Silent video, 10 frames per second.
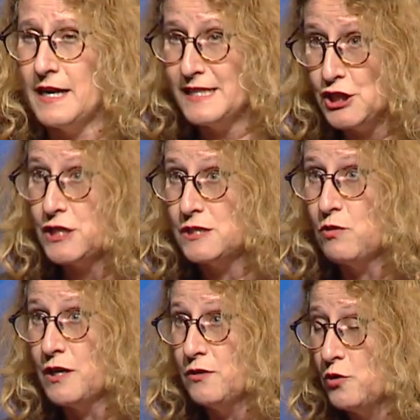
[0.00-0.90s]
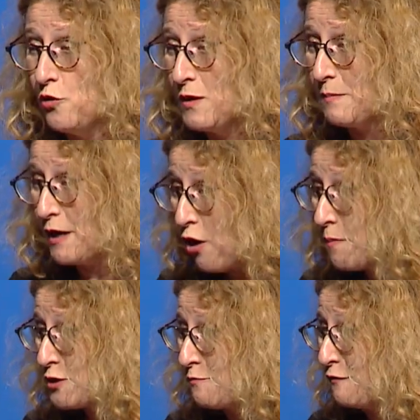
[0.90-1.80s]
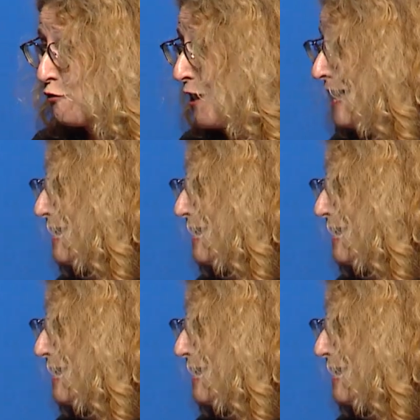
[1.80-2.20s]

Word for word: I just wanted to know what my option before I